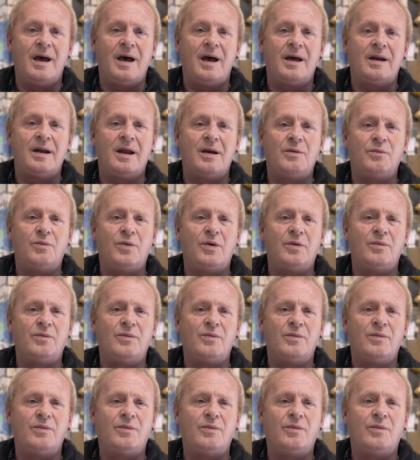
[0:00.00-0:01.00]
and then
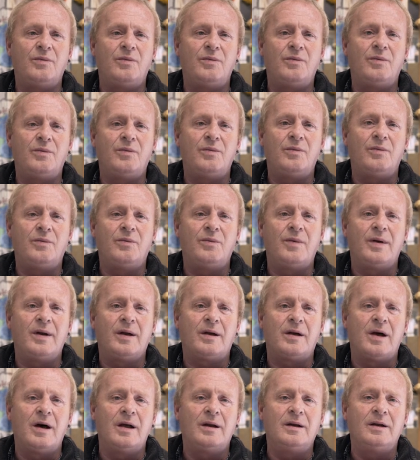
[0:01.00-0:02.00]
when when
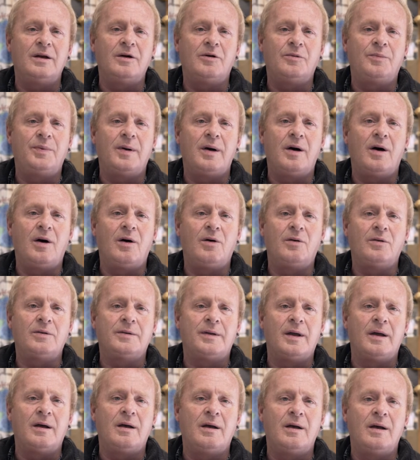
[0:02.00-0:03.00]
I got a little bit
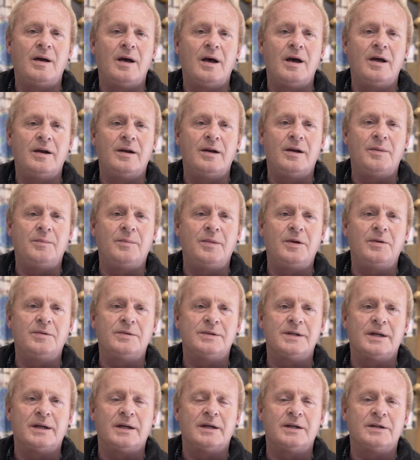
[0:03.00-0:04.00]
older and the
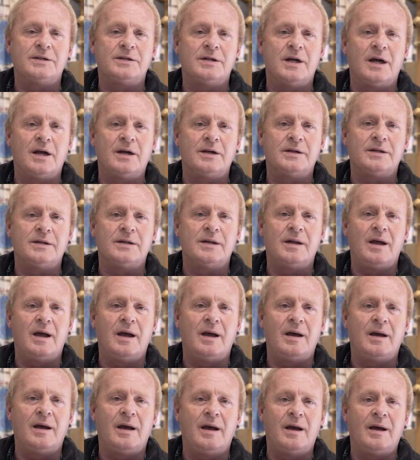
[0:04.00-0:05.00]
music had changed,
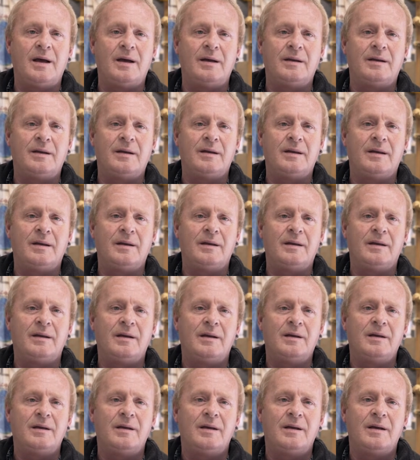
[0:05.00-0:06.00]
and uh, uh,
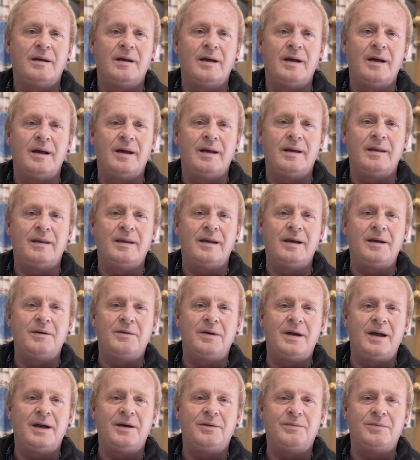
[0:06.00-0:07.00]
it,
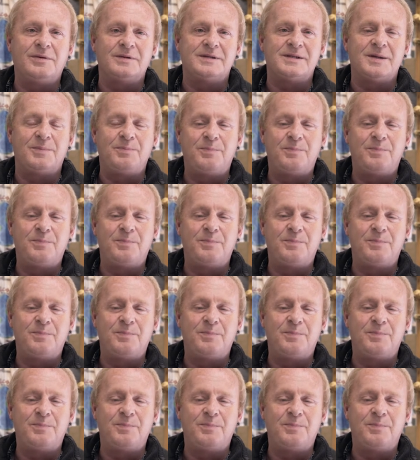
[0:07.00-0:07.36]
it, it was the